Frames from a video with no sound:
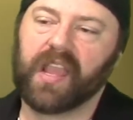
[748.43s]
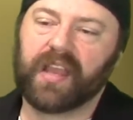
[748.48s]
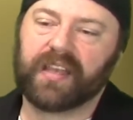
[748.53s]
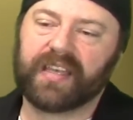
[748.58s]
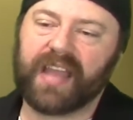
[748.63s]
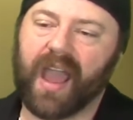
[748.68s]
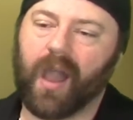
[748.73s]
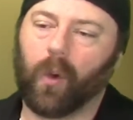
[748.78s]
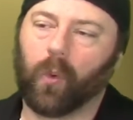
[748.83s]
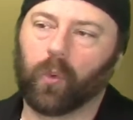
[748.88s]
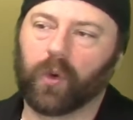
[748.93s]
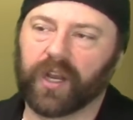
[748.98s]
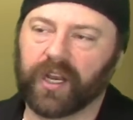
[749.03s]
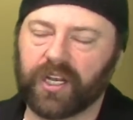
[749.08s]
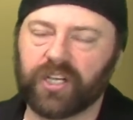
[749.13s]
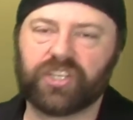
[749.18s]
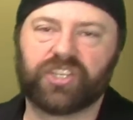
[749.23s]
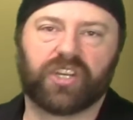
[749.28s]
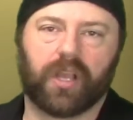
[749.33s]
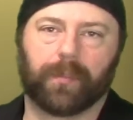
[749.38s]
Now, we're going
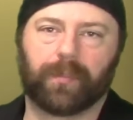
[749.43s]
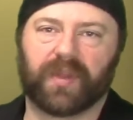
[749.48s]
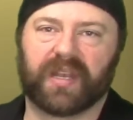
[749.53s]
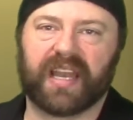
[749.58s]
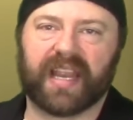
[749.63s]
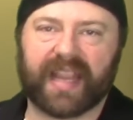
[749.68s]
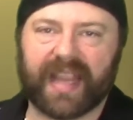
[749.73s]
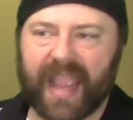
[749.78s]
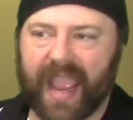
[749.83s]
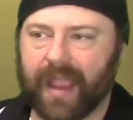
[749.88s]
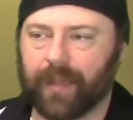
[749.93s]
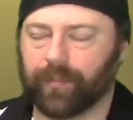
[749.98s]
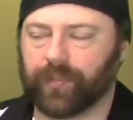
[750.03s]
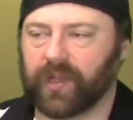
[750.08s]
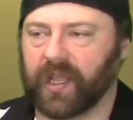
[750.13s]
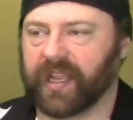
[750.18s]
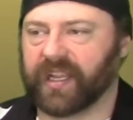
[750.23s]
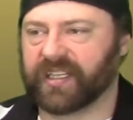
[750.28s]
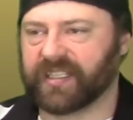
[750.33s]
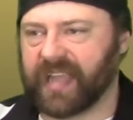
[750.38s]
to jump into
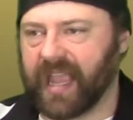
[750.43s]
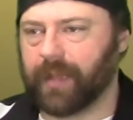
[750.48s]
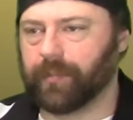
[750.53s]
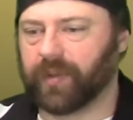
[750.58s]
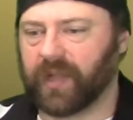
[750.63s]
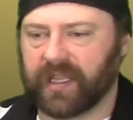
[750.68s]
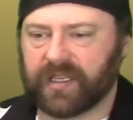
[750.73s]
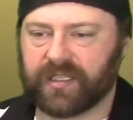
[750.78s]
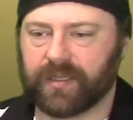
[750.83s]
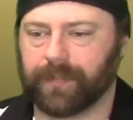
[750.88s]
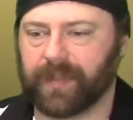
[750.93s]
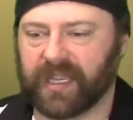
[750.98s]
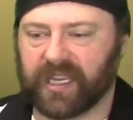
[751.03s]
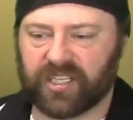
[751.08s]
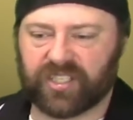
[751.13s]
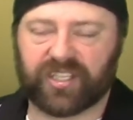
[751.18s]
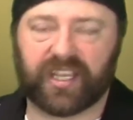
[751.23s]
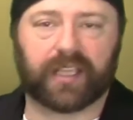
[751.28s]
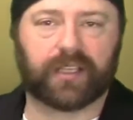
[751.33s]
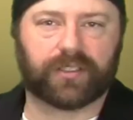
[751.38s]
gameplay, because gameplay is the
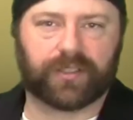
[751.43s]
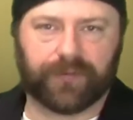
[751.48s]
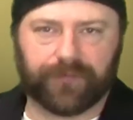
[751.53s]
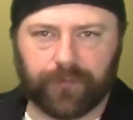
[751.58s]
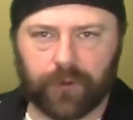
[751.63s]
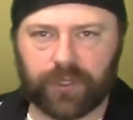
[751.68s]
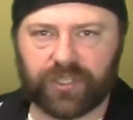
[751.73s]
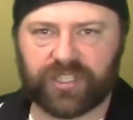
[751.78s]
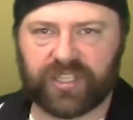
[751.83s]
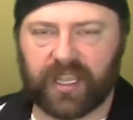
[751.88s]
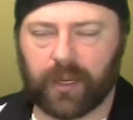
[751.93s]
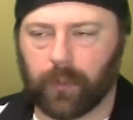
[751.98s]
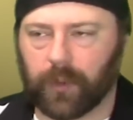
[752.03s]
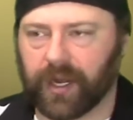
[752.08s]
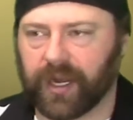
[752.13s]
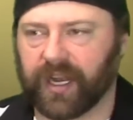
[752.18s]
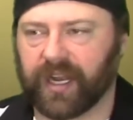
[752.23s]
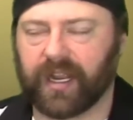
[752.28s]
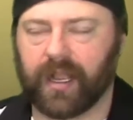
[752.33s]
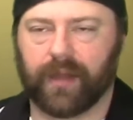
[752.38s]
biggest thing. The first thing we're
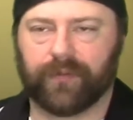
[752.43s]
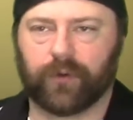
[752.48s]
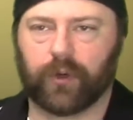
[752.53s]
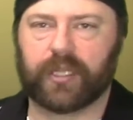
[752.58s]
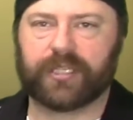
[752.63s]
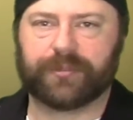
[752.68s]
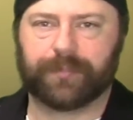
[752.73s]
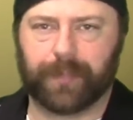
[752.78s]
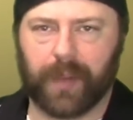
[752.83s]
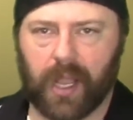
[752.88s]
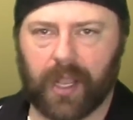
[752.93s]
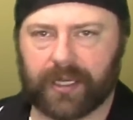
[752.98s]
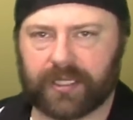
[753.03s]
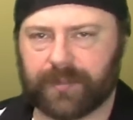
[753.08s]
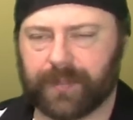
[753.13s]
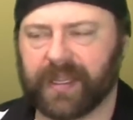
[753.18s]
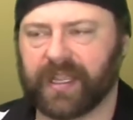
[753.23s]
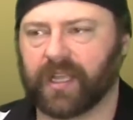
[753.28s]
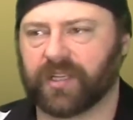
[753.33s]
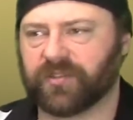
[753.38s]
going to cover is bugs,
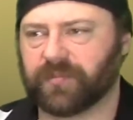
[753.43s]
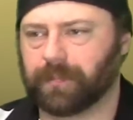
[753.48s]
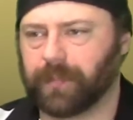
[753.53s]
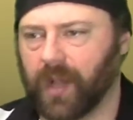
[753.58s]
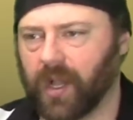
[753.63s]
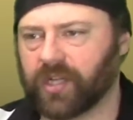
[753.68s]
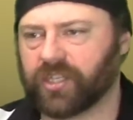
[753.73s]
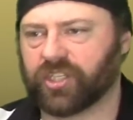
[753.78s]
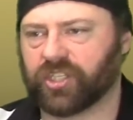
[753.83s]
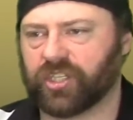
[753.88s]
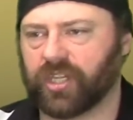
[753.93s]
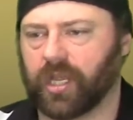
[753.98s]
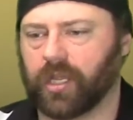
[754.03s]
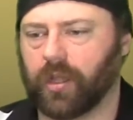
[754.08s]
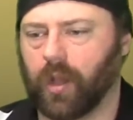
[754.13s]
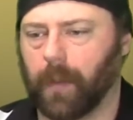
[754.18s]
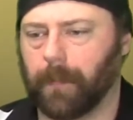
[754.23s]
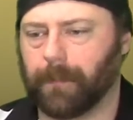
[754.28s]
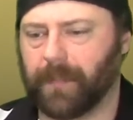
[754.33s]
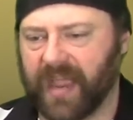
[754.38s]
because bugs
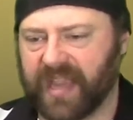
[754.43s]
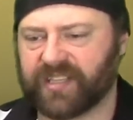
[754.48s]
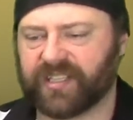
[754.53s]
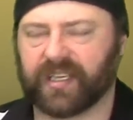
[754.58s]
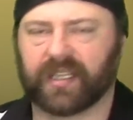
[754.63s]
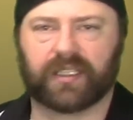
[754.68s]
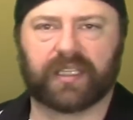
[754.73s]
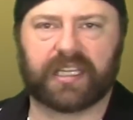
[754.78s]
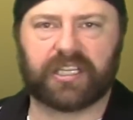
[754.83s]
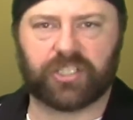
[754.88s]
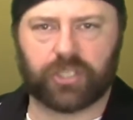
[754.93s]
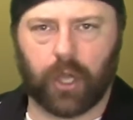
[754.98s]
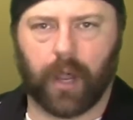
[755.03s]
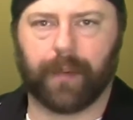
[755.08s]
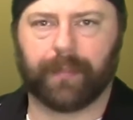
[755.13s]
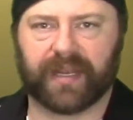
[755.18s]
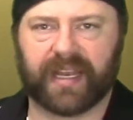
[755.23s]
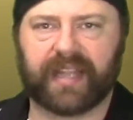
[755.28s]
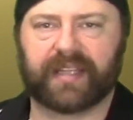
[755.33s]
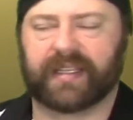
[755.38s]
basically
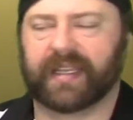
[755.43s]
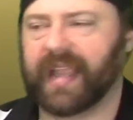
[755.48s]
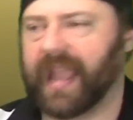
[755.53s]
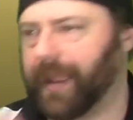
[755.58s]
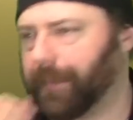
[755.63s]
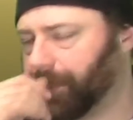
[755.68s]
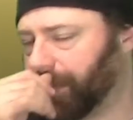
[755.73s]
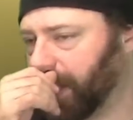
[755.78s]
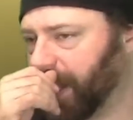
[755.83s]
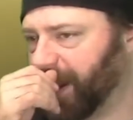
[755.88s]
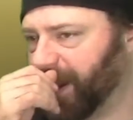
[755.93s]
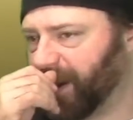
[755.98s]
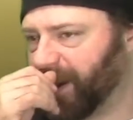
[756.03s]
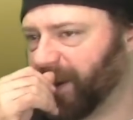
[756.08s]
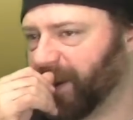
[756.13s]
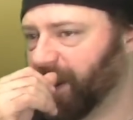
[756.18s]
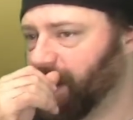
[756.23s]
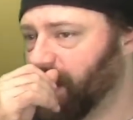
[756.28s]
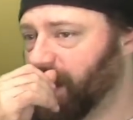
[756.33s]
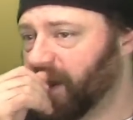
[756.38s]
dominate the gameplay here.
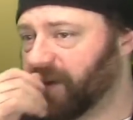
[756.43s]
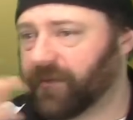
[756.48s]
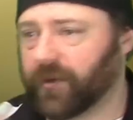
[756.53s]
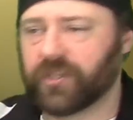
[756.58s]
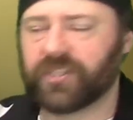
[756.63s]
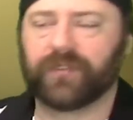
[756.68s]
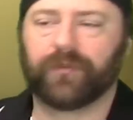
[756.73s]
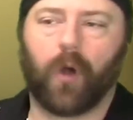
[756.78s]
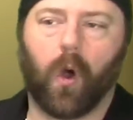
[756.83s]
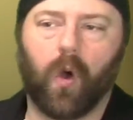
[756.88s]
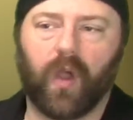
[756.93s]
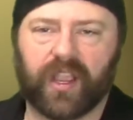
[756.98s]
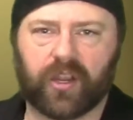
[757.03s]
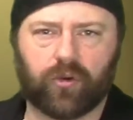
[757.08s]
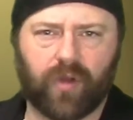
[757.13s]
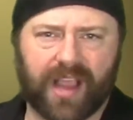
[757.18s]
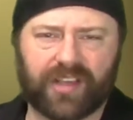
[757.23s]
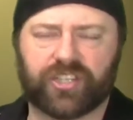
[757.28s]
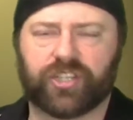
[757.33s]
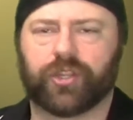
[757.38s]
First of all, it
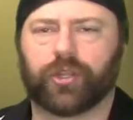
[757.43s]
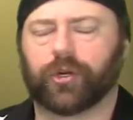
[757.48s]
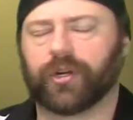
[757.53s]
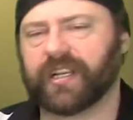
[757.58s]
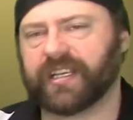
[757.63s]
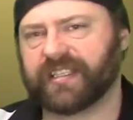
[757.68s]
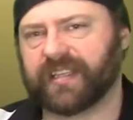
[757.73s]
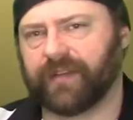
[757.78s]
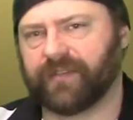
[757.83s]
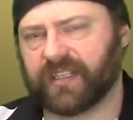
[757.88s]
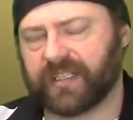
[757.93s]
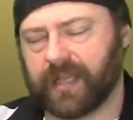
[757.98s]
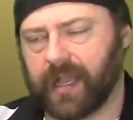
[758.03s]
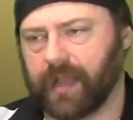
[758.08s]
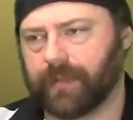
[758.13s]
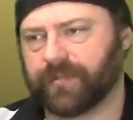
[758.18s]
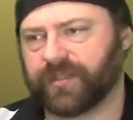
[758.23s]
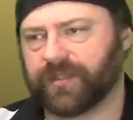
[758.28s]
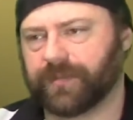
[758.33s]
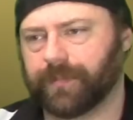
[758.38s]
crashed 37
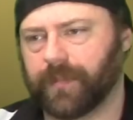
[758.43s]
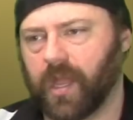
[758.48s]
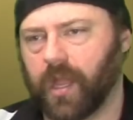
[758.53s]
times.